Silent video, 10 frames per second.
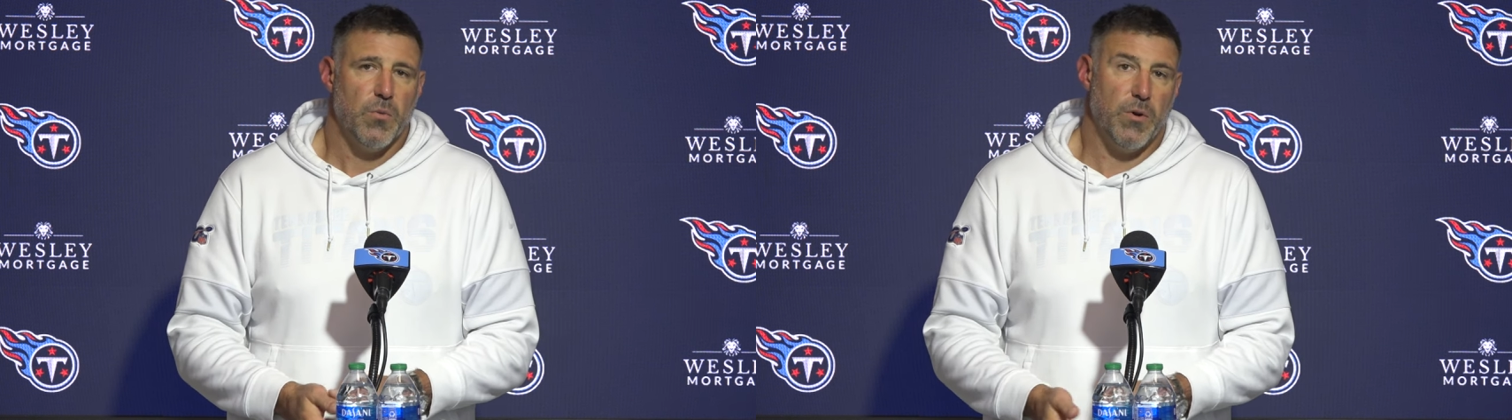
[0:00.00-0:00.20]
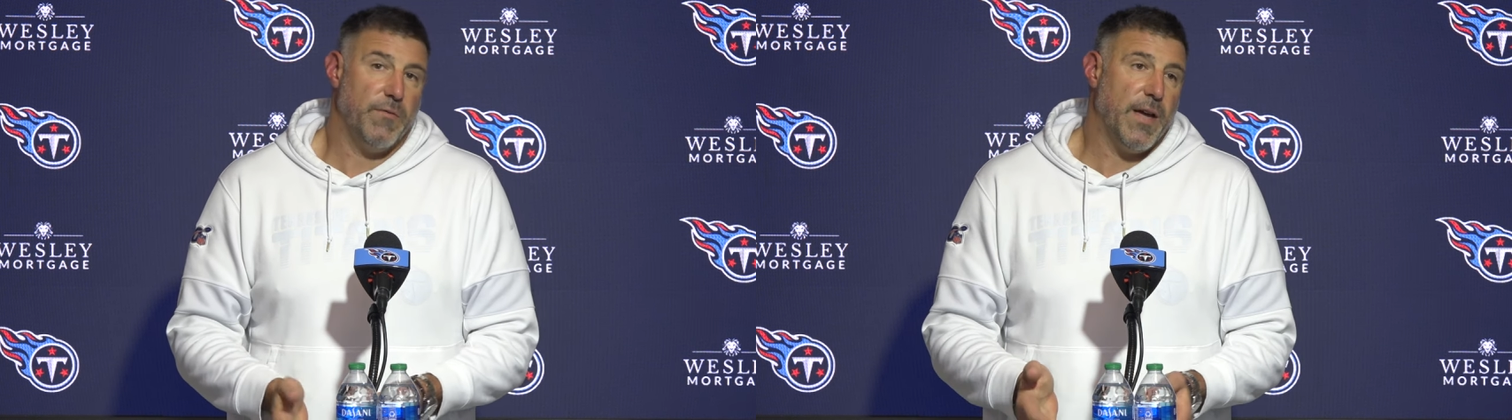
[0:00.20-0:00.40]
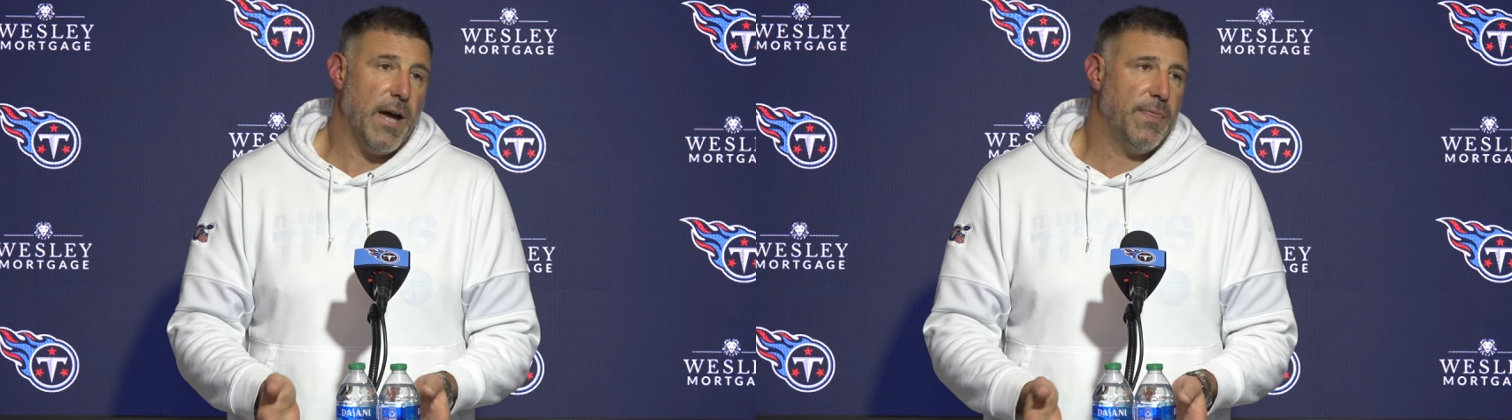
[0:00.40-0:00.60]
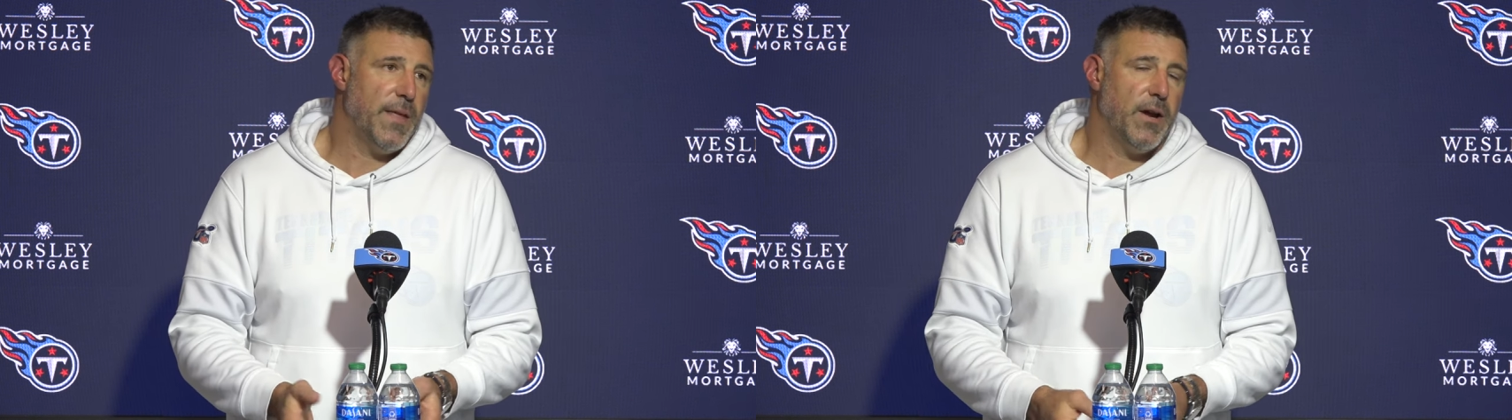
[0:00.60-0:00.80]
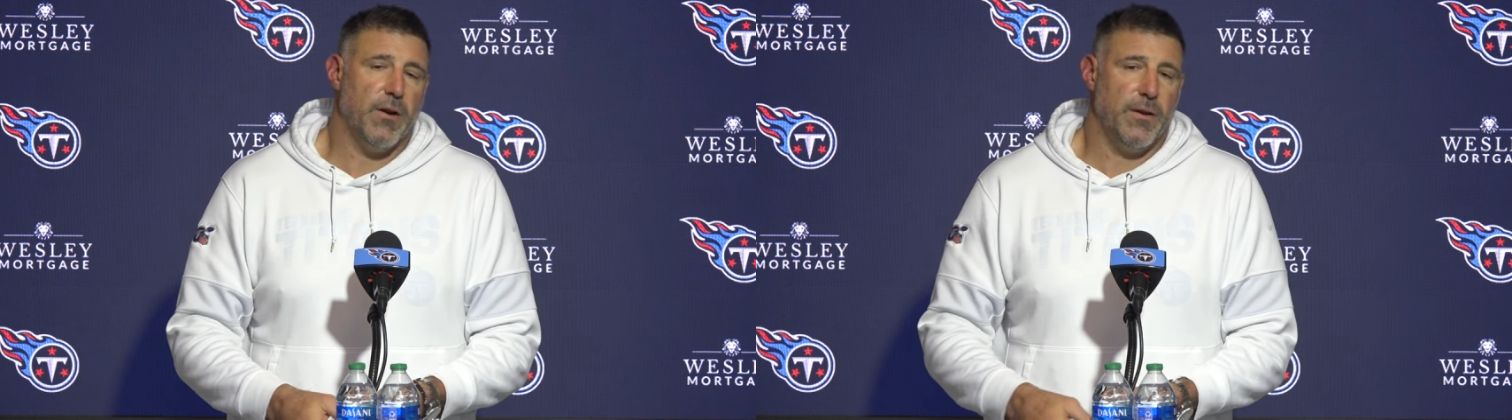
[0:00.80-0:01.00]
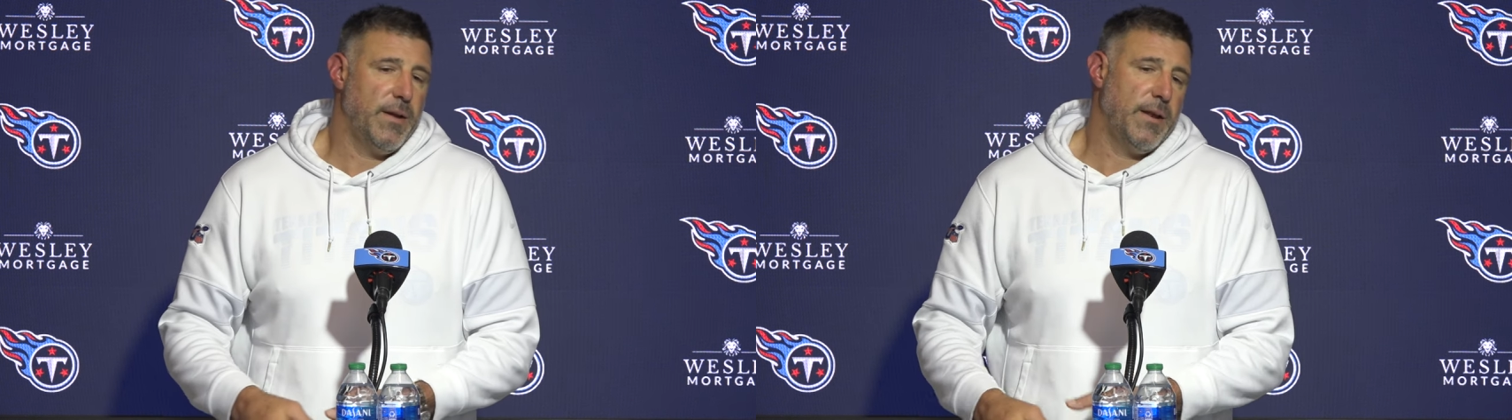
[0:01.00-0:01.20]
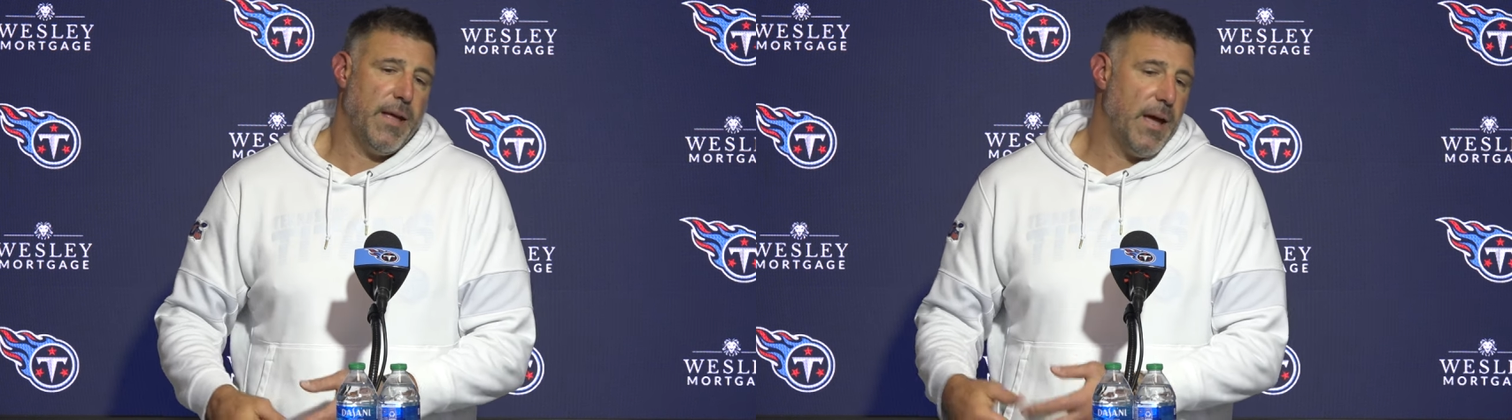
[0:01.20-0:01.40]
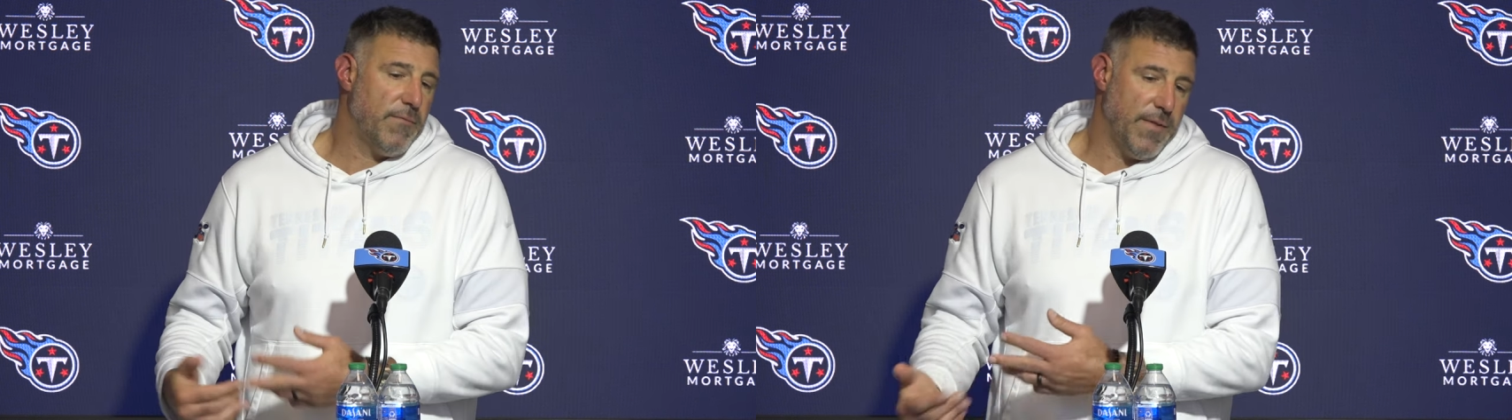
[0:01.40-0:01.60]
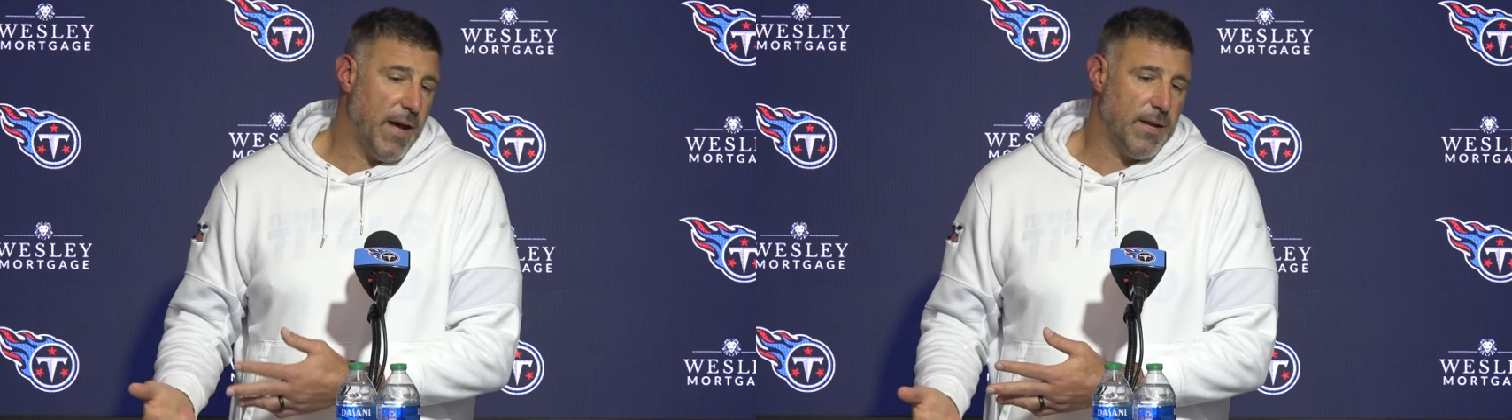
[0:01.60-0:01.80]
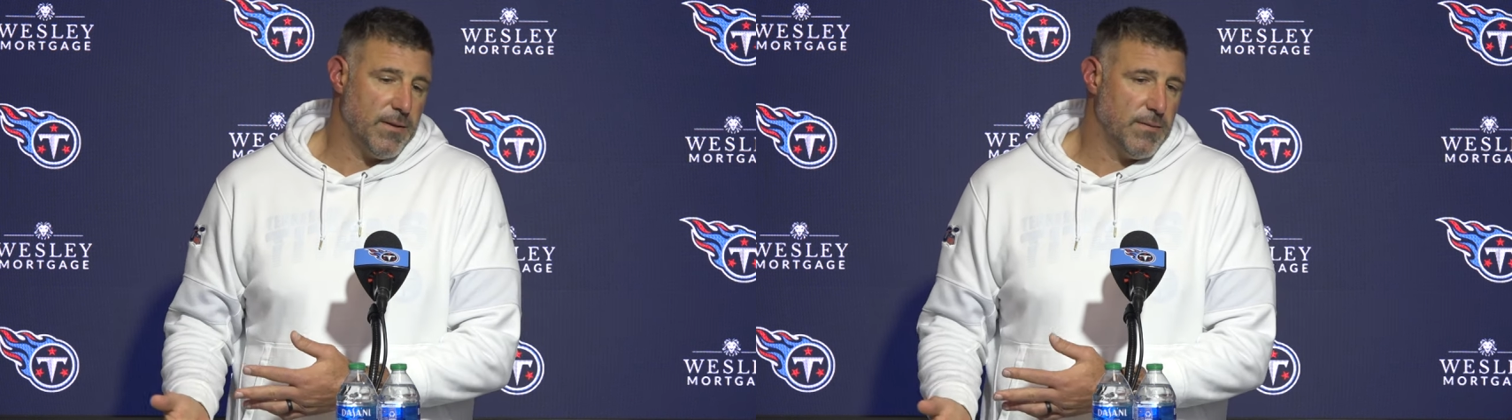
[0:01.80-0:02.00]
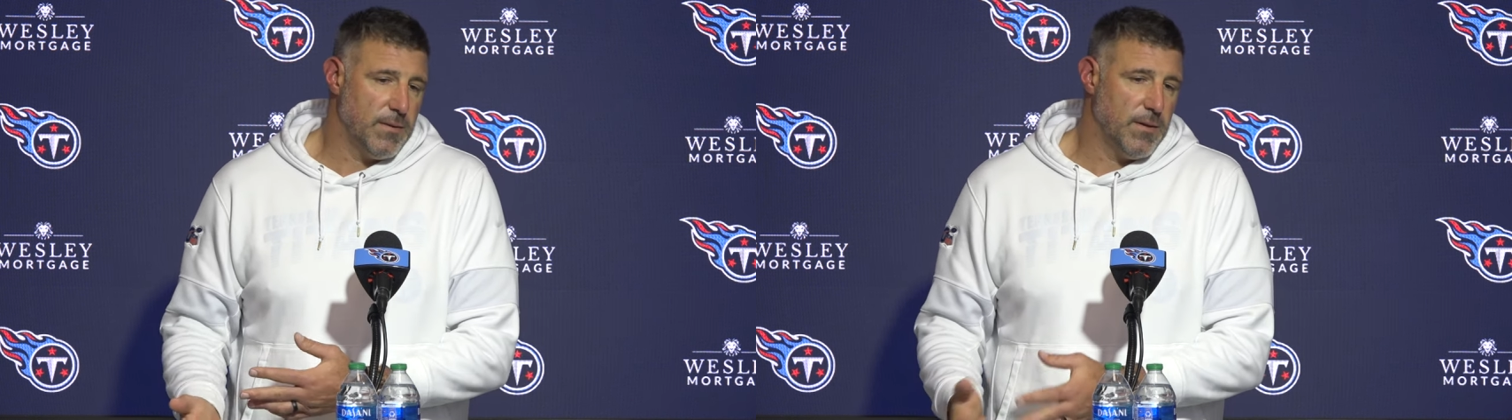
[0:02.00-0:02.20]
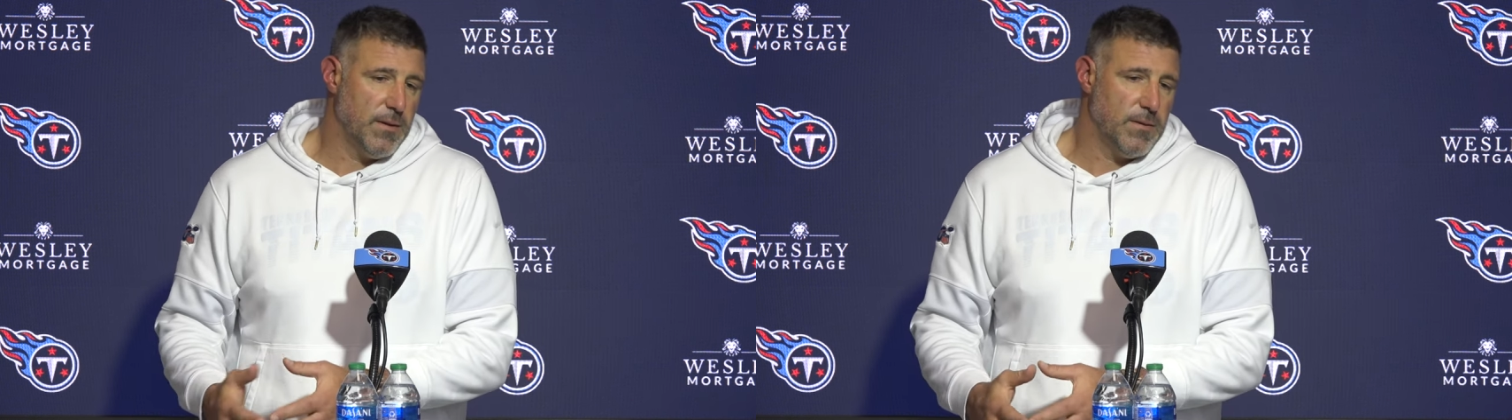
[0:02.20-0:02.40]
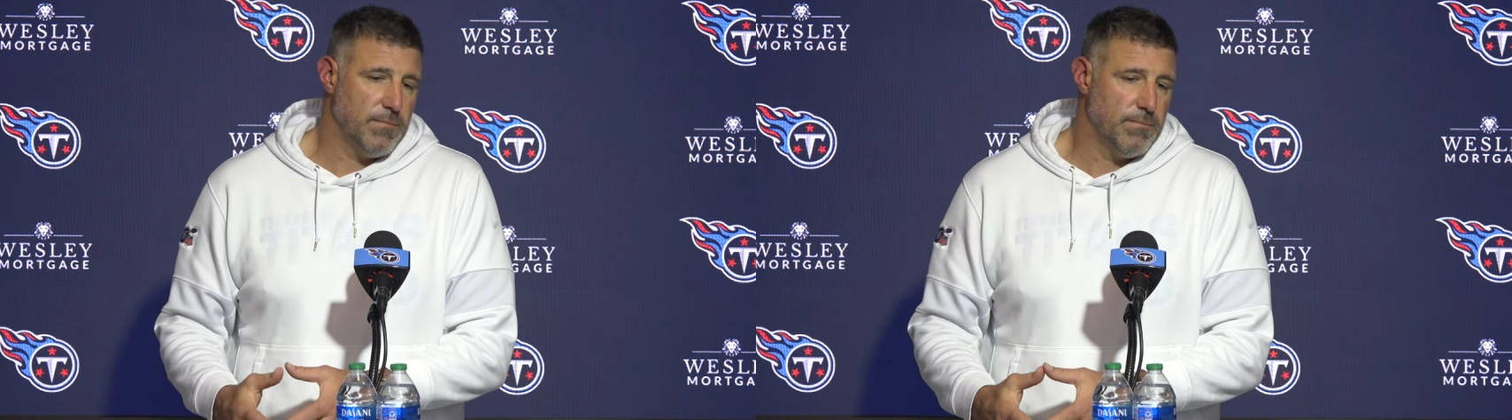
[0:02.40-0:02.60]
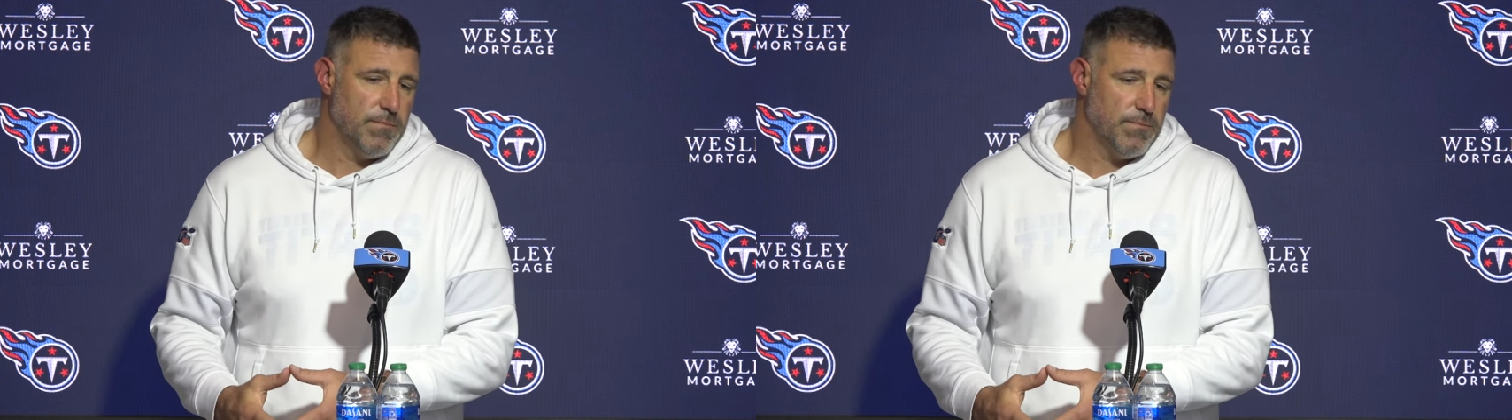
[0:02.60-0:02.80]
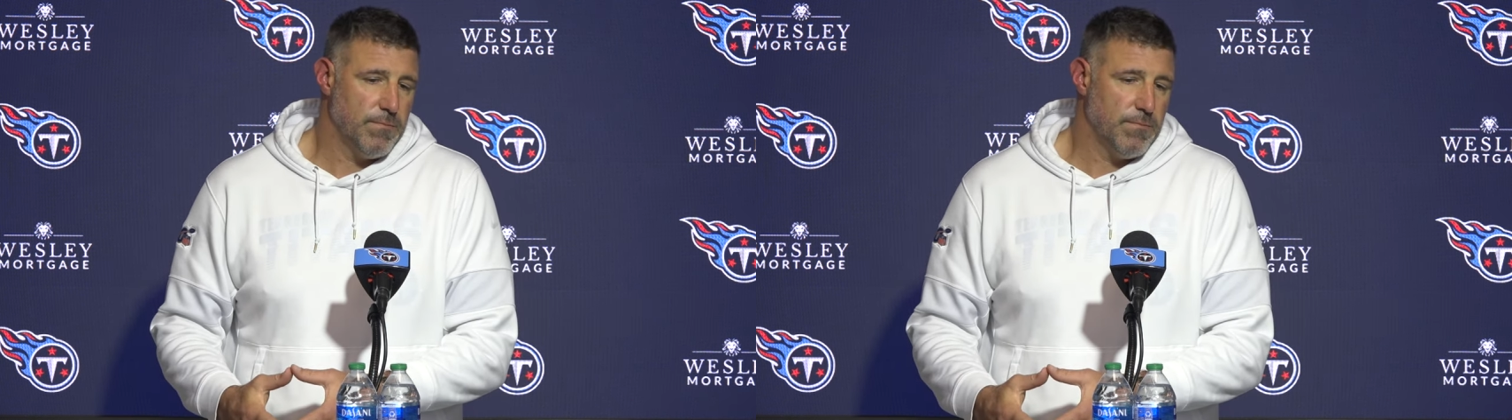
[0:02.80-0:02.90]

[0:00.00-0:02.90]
we've gotten there and, and have not um,